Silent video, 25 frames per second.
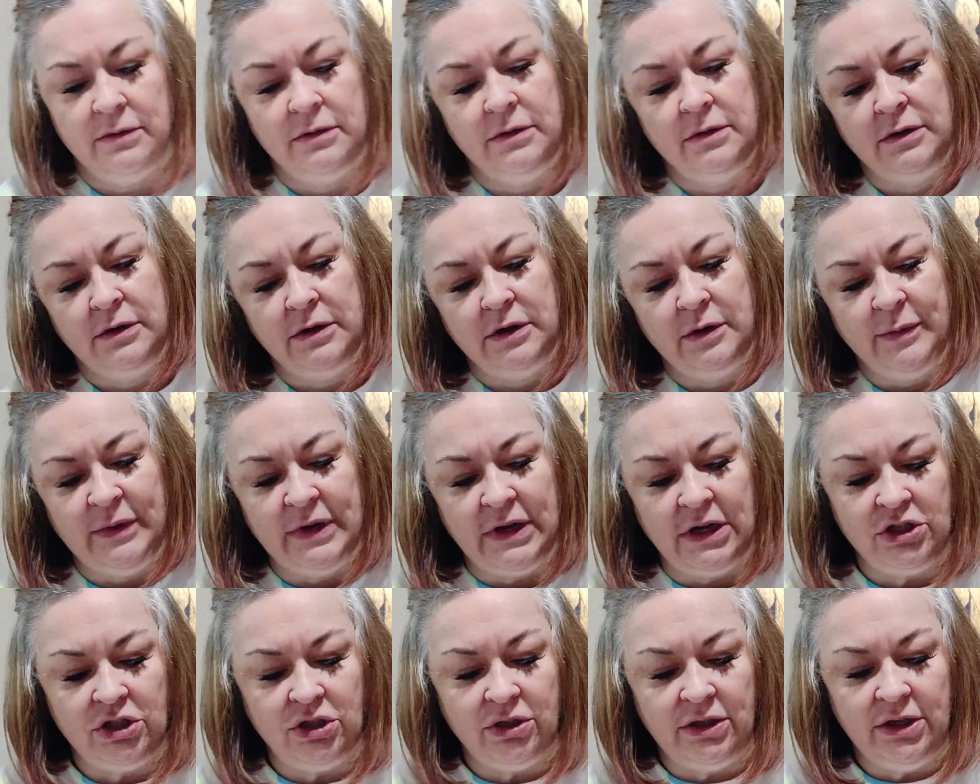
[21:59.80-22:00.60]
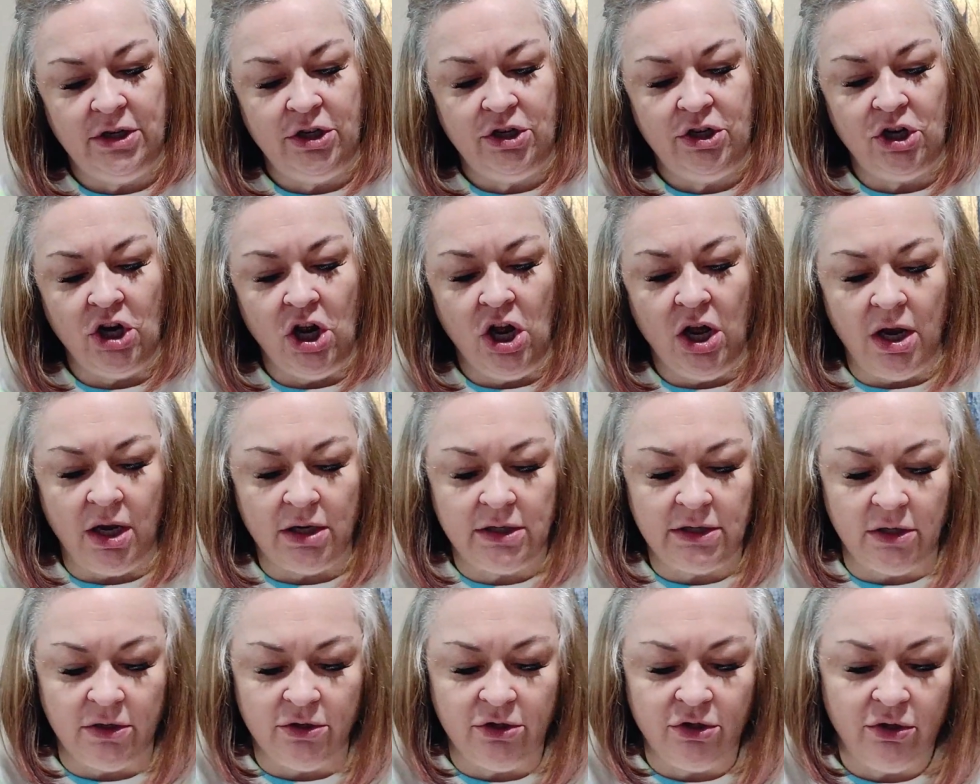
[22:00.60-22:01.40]
I'm actually shocked.
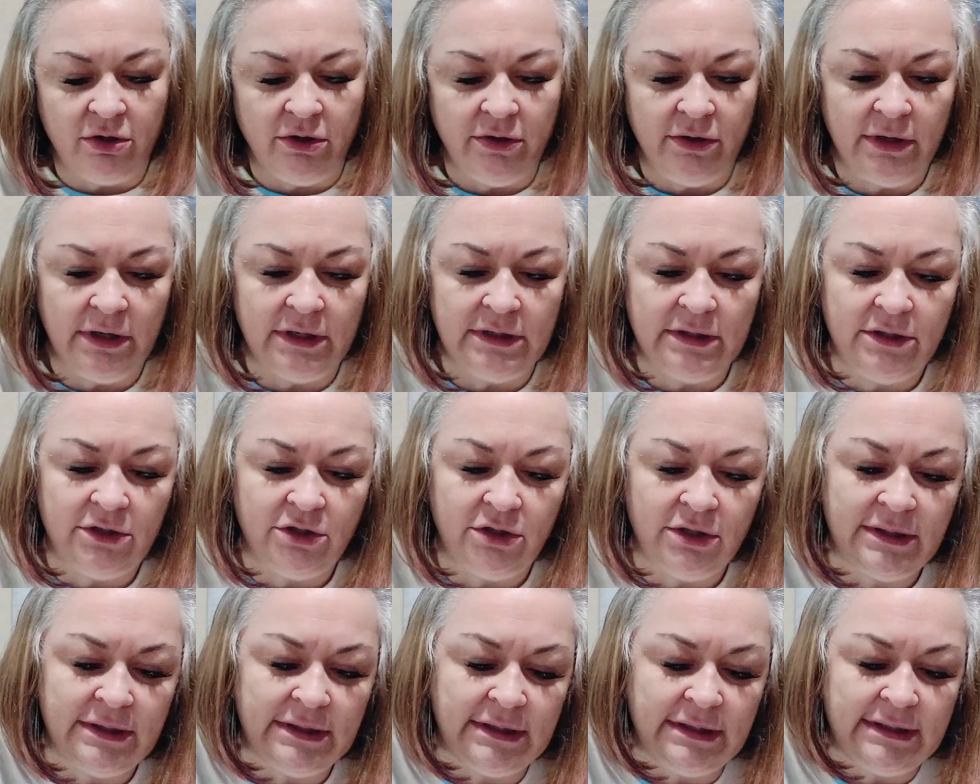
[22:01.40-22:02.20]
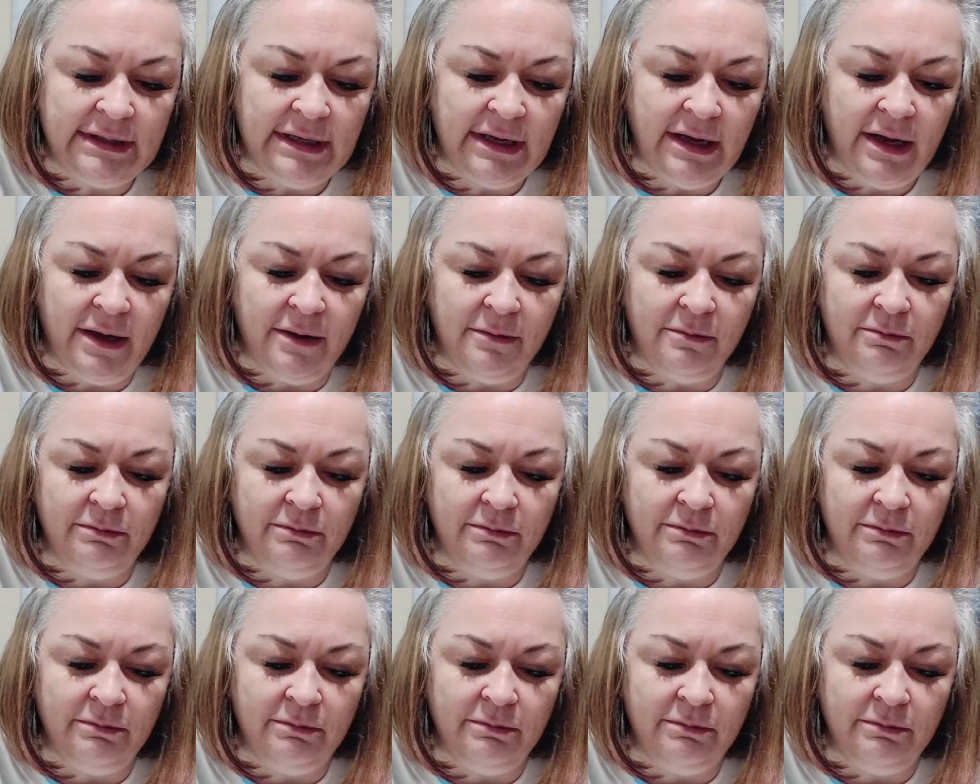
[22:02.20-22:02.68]
I'll show you guys in just a second.